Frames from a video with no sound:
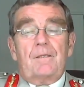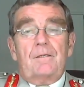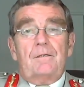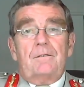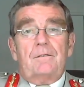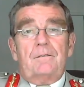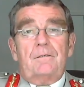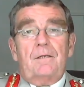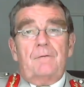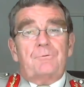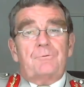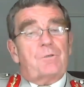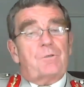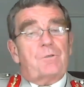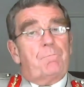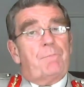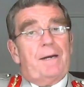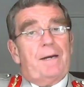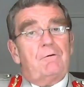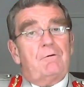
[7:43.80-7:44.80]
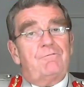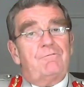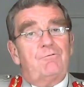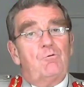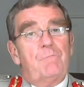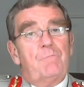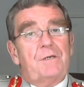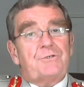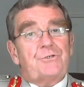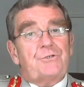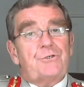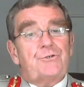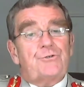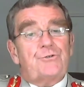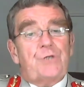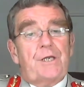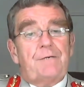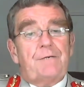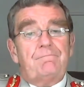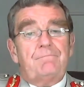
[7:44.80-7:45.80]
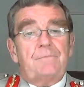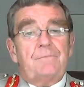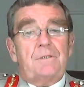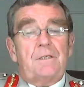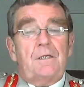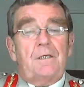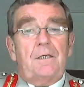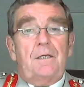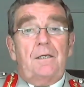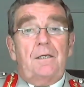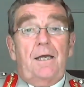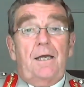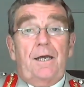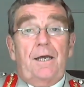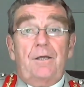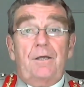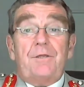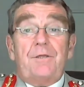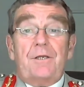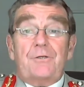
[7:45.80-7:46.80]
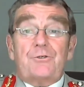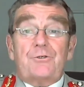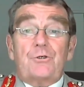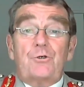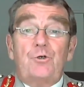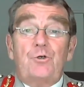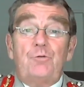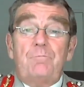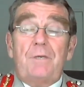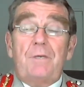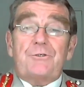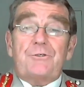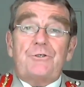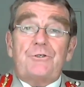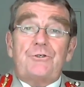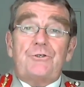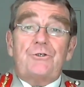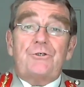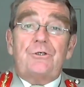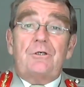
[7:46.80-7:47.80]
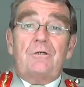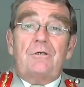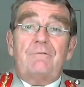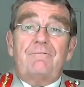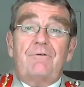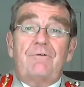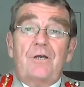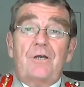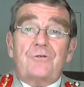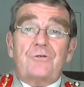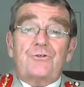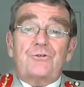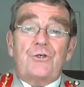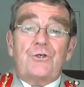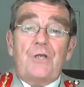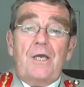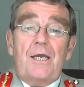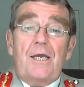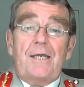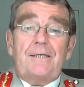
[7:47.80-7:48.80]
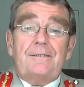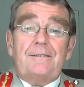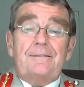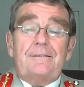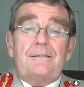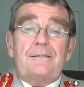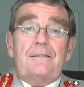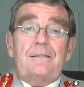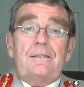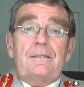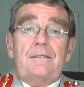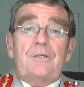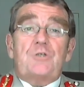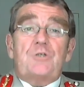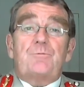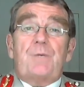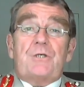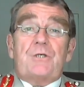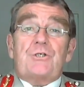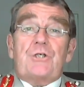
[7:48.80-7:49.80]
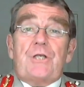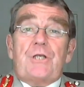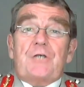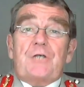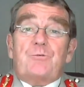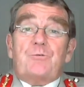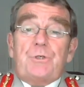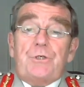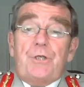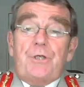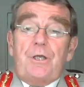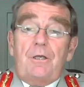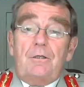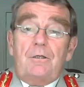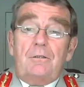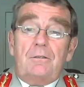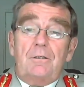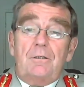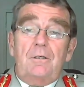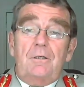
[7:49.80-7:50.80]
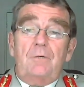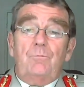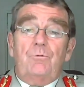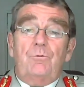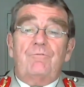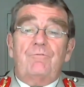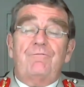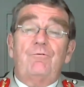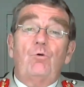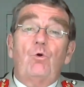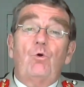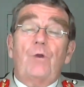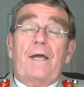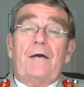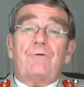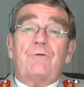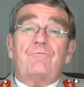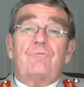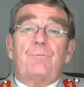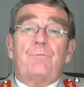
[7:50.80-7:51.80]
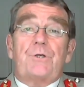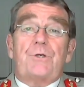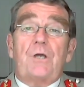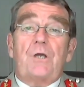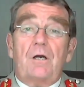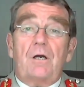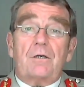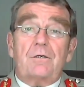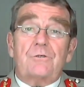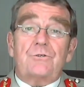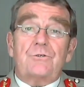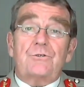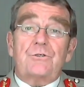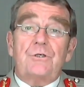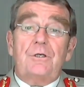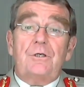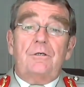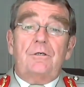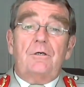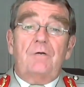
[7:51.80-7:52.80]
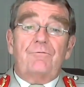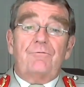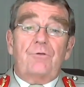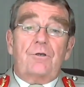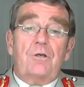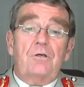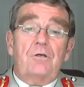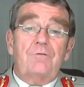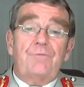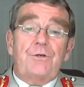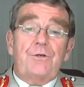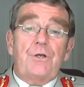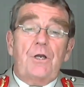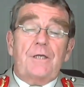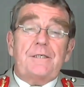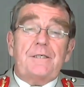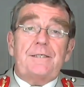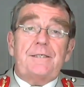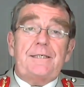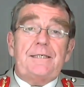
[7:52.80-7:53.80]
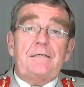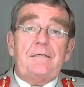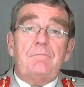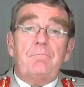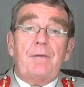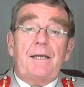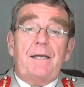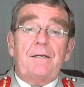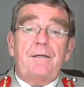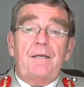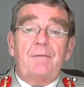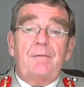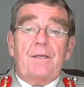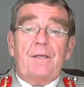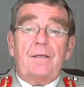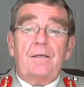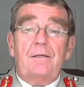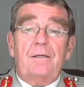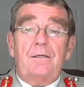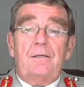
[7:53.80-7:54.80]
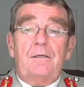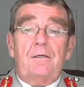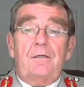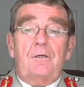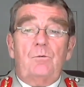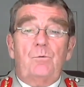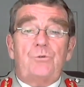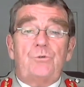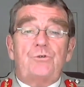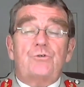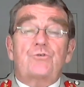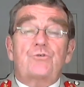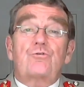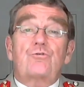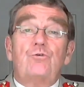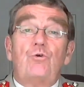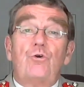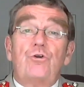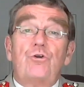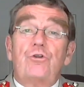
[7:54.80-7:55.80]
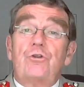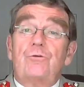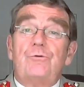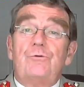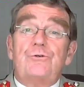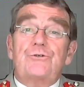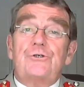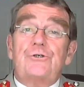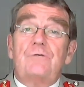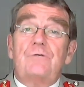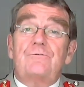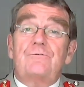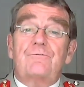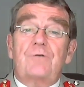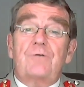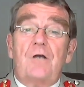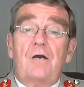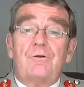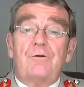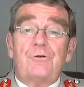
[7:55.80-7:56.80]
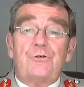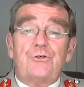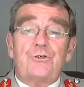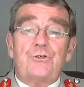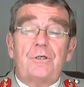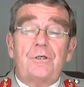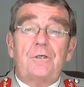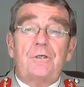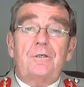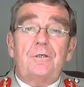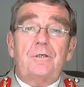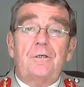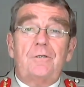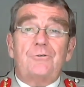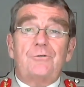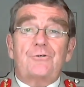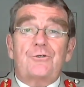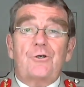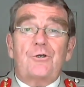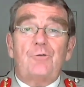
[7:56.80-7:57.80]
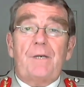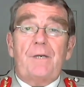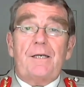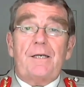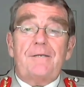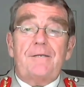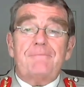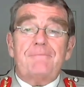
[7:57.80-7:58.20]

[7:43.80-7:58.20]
It was a powerful message then, and I think it's a good message for us today, especially as we deal with the fallout from the darkness of the COVID-19 pandemic, which has drawn on the reserves of courage in so many.